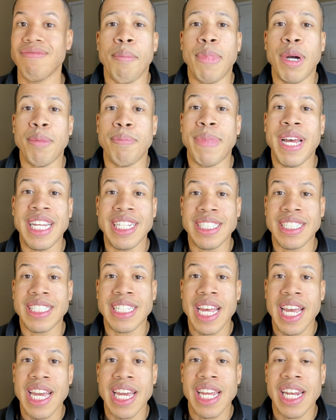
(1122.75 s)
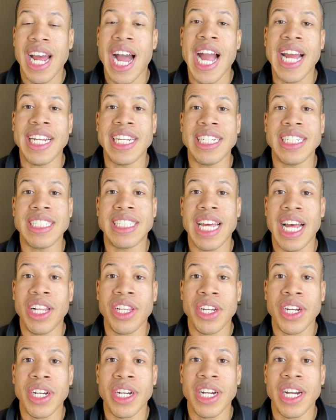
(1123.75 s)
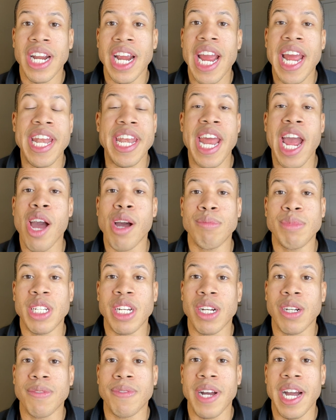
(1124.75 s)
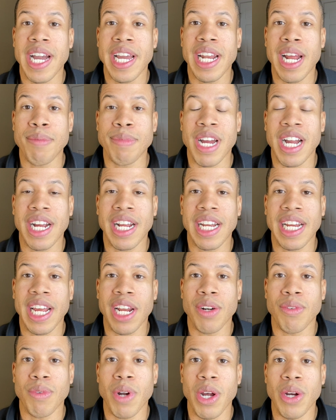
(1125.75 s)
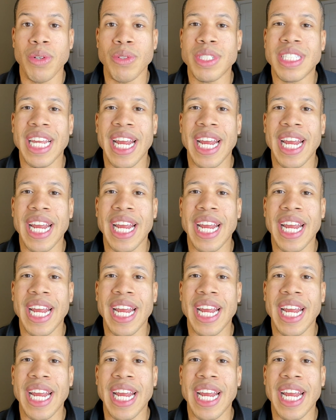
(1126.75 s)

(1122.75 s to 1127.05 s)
But Ben said, I didn't tell her, and now I'm terrified I'm not gonna get a rose.